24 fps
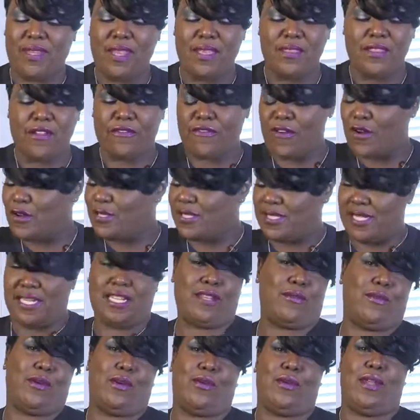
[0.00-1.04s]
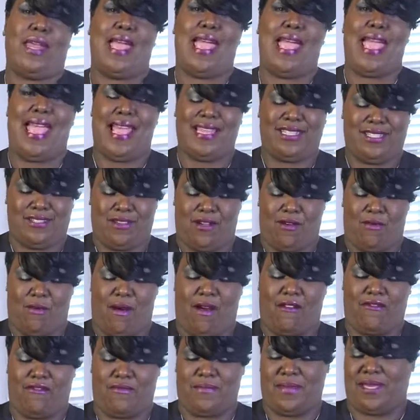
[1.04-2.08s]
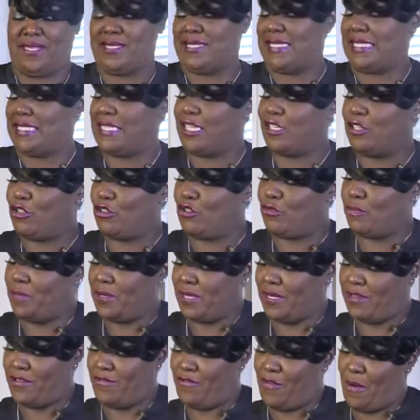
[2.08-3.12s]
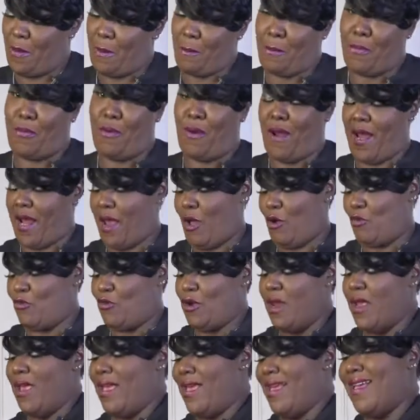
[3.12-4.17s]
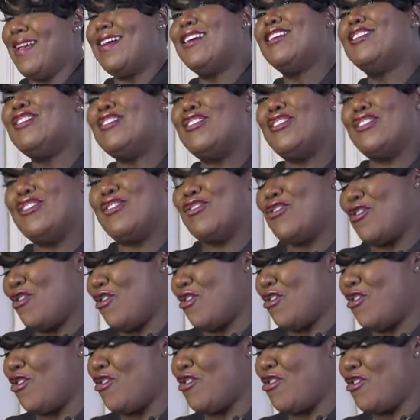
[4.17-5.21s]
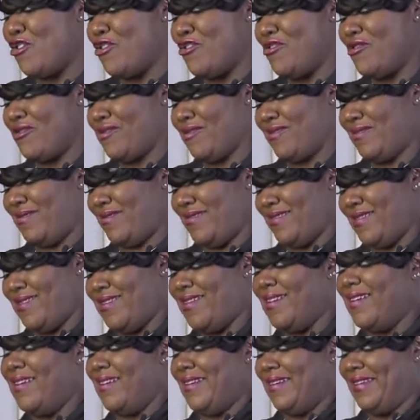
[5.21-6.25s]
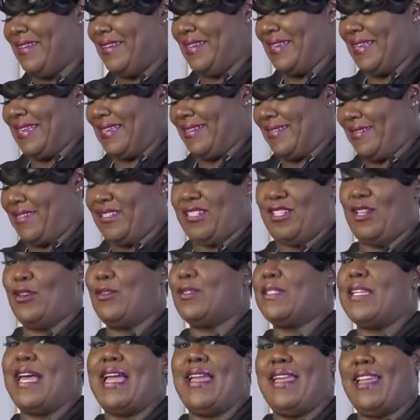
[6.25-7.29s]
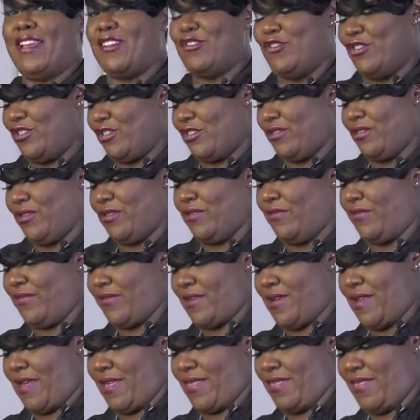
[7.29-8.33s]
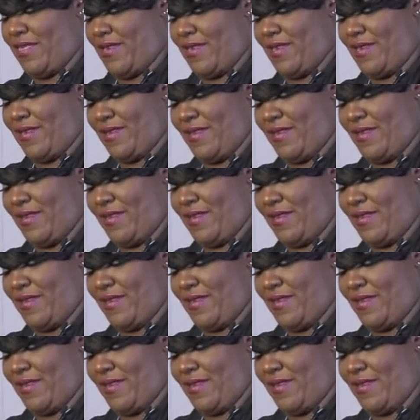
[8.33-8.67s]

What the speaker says: the first thing that we're gonna add to our waffle mix is a little bit of brown sugar. The show's not extra sugar for nothing.